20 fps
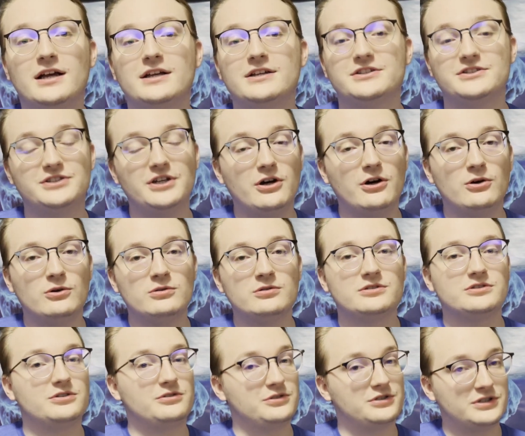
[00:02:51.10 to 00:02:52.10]
So,
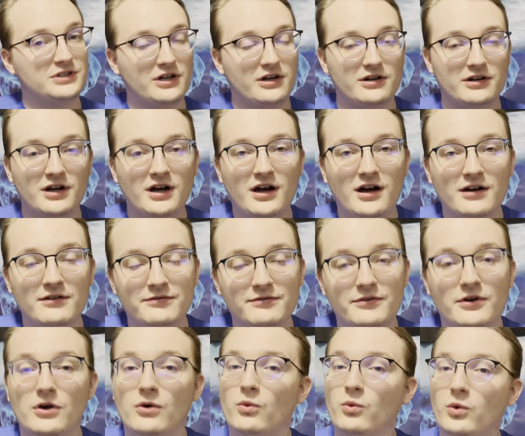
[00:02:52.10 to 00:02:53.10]
to start
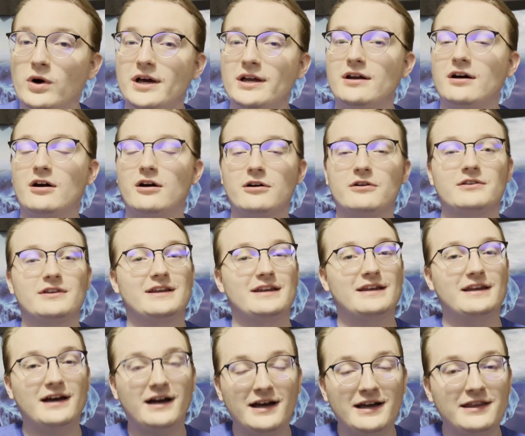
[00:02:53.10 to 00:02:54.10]
off, what are the
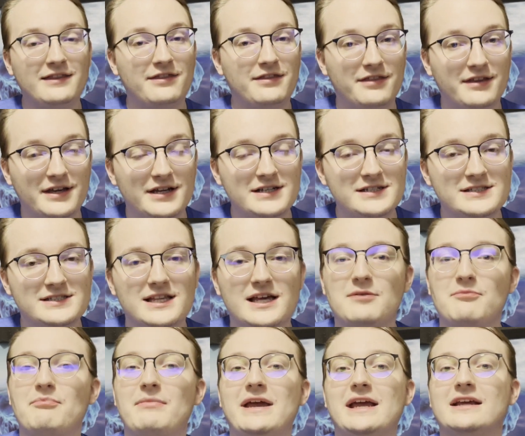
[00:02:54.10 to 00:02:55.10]
nine things
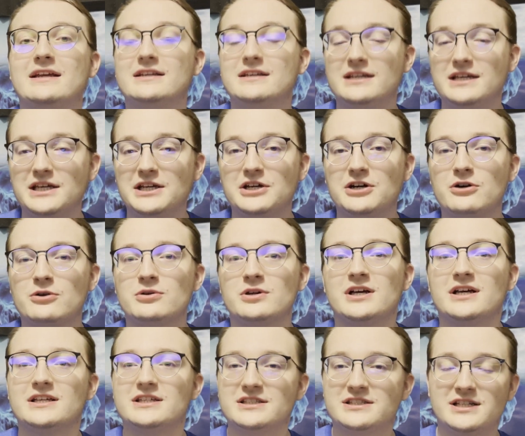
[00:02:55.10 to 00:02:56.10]
that make Neo
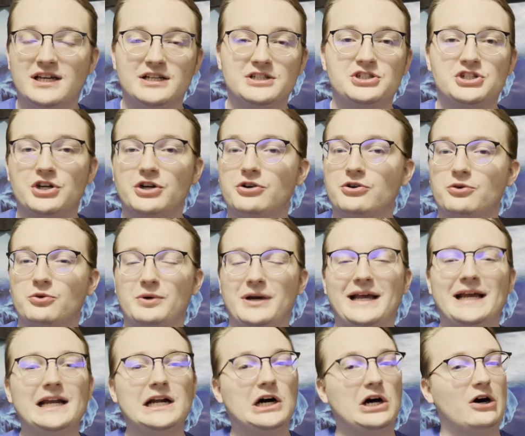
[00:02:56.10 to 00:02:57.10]
such a
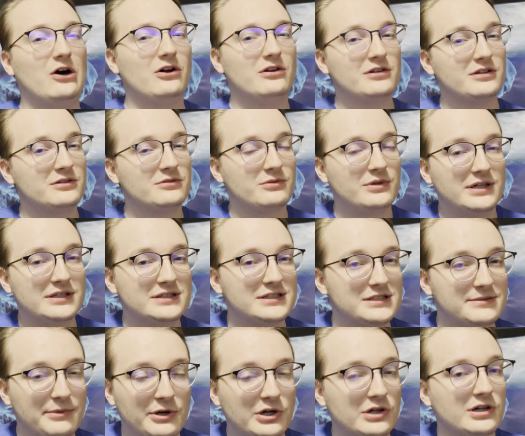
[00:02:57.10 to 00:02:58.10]
great all in one
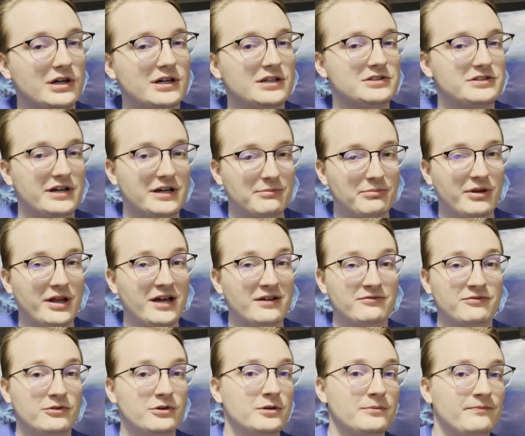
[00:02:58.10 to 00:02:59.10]
smart contract
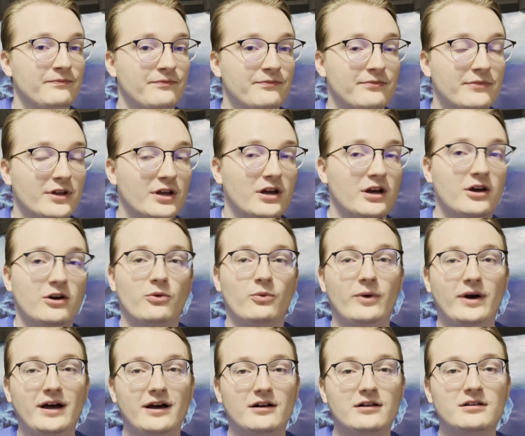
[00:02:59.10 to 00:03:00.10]
platform?
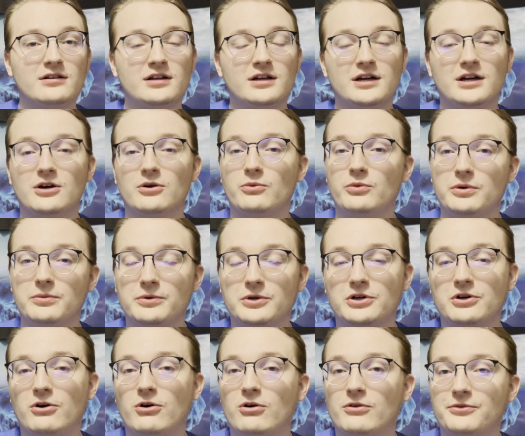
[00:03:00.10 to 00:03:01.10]
Well, we will
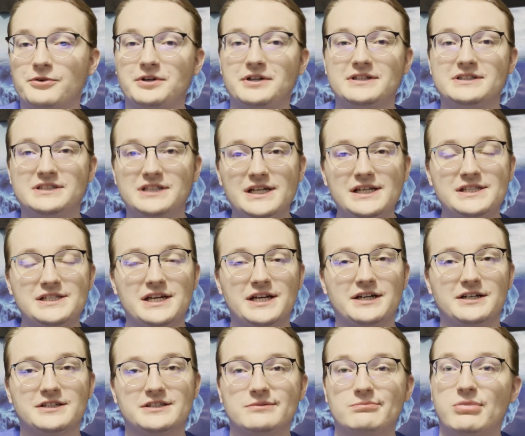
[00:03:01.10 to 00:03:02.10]
go over it in
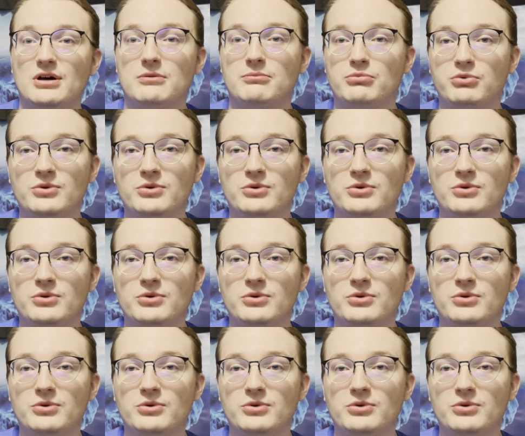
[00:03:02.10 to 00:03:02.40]
details, but